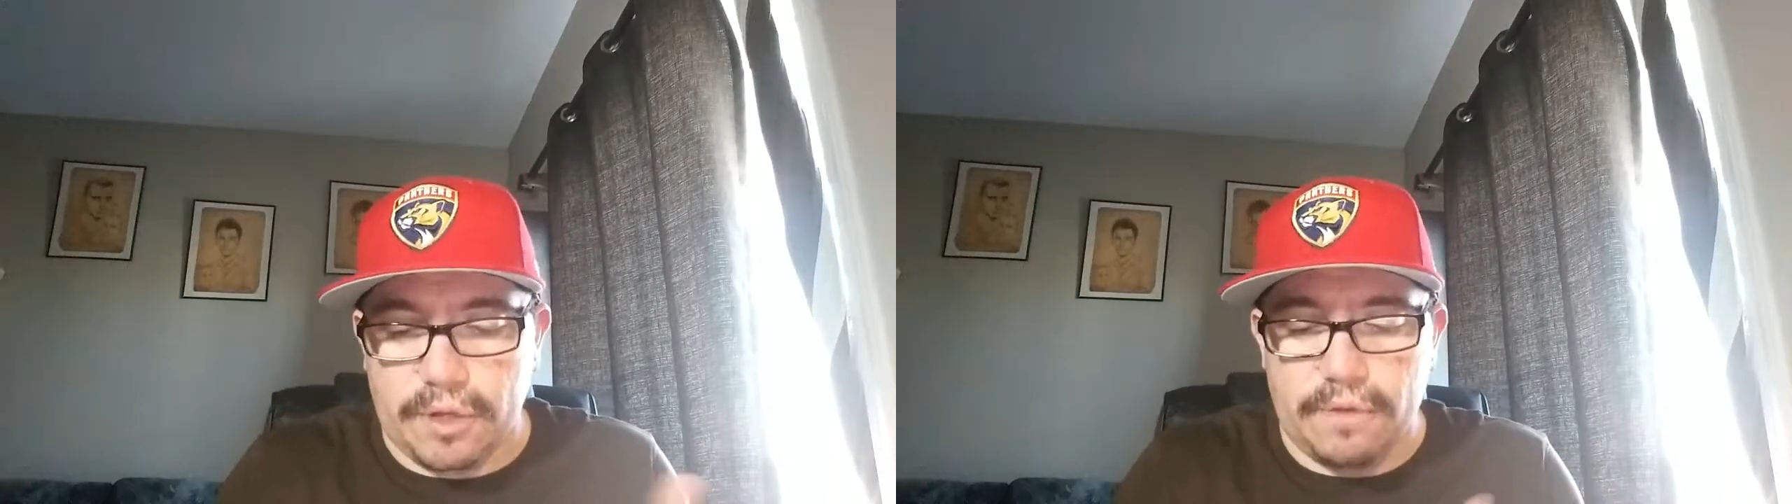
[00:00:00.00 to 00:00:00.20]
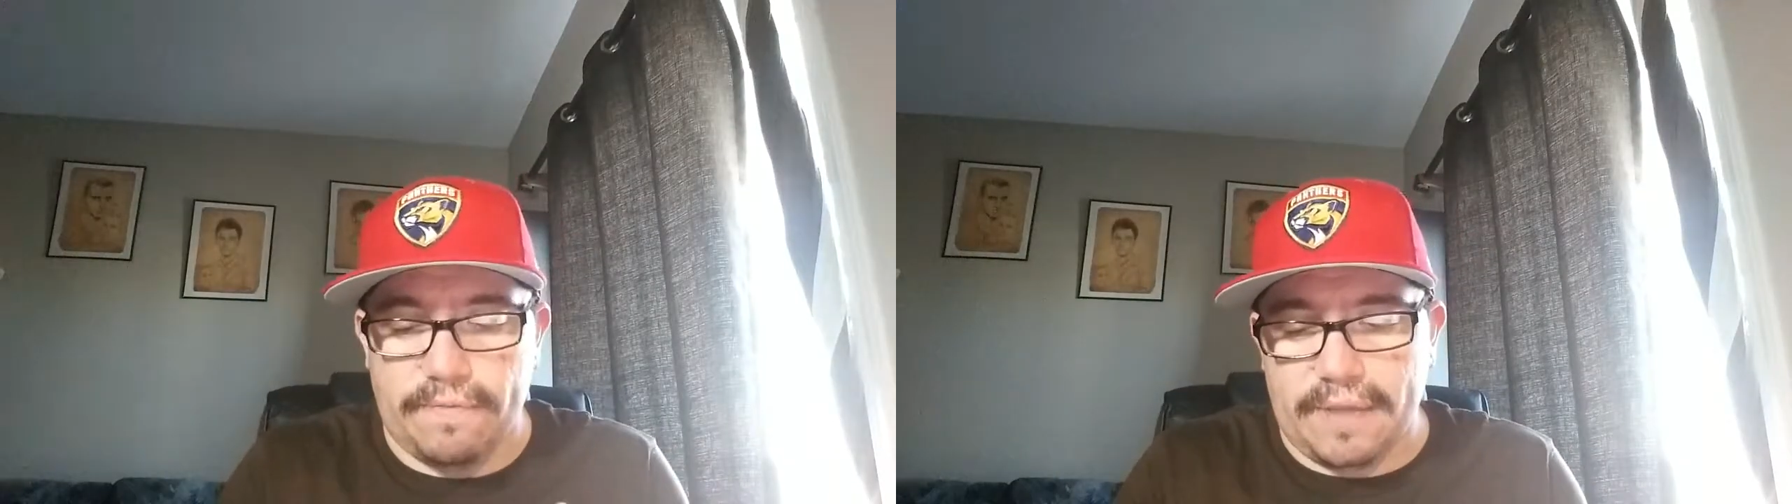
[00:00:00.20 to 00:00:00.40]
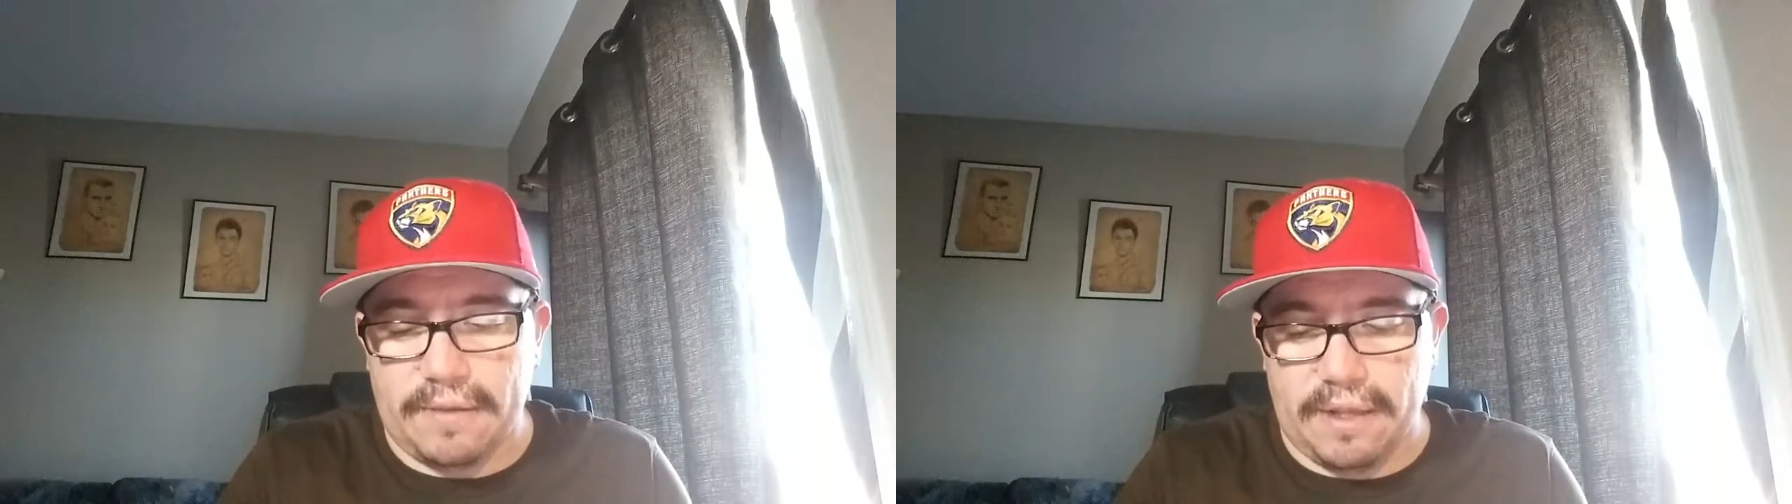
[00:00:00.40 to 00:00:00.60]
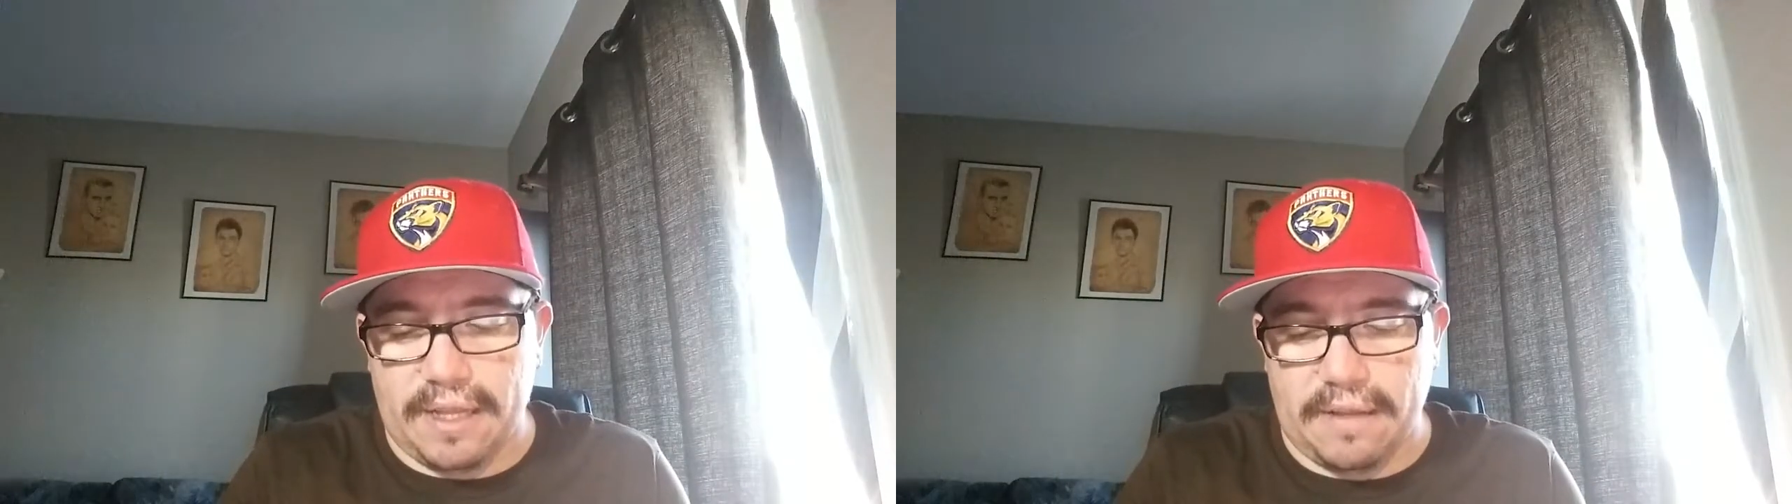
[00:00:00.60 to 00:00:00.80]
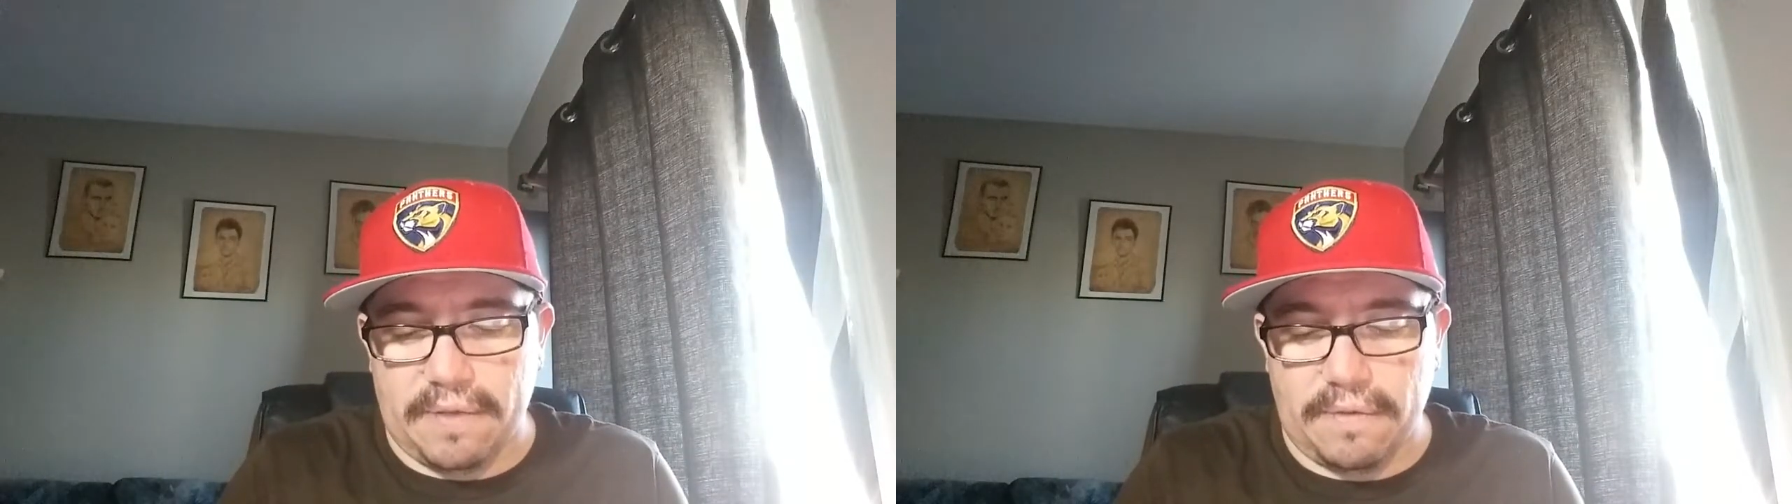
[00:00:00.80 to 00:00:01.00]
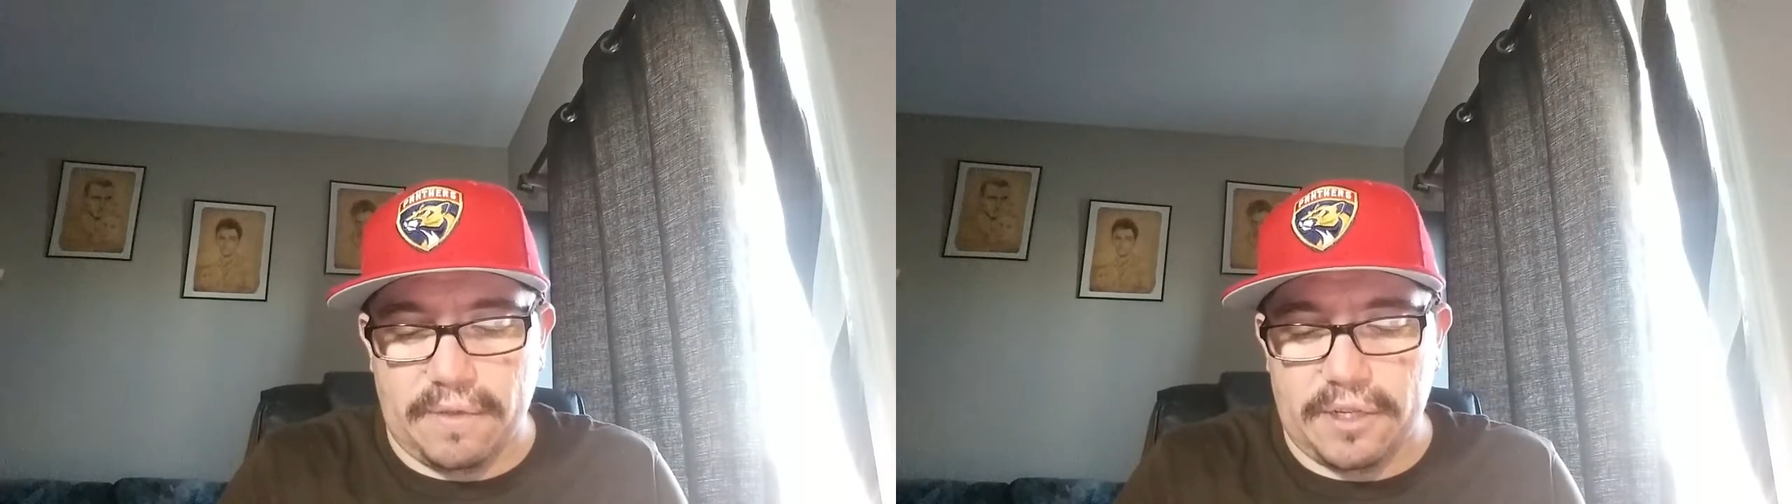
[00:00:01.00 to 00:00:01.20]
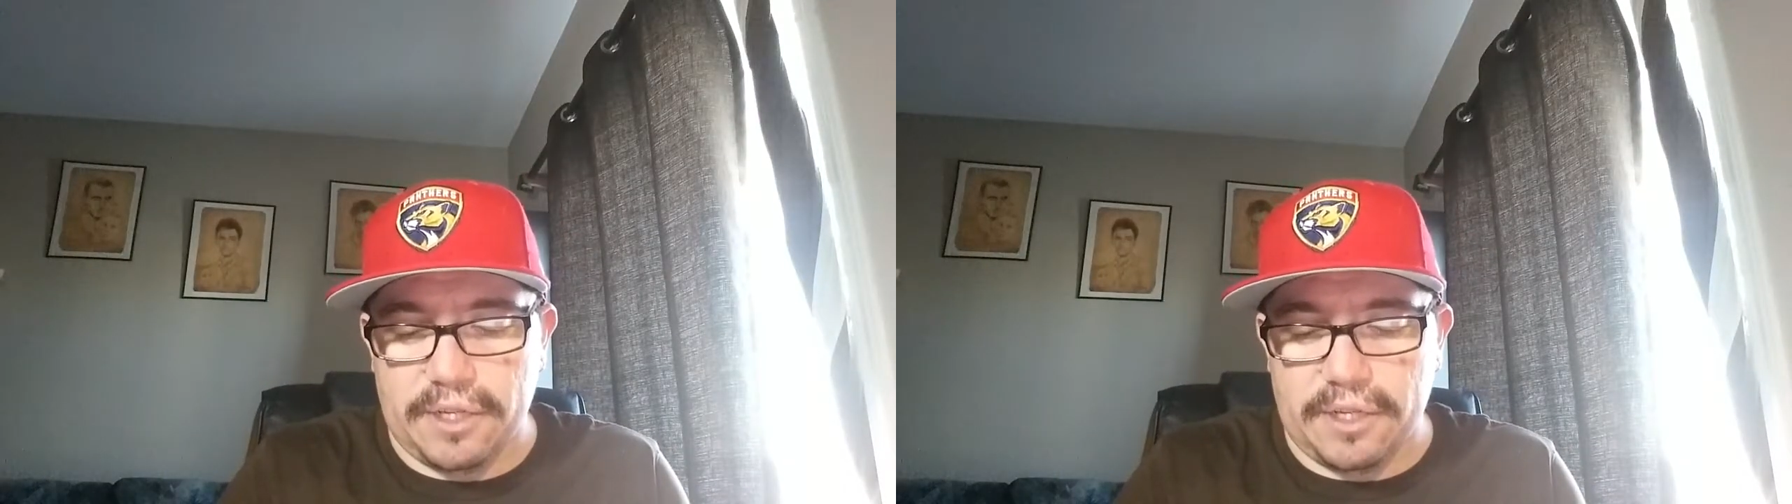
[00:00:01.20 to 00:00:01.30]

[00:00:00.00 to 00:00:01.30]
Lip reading: the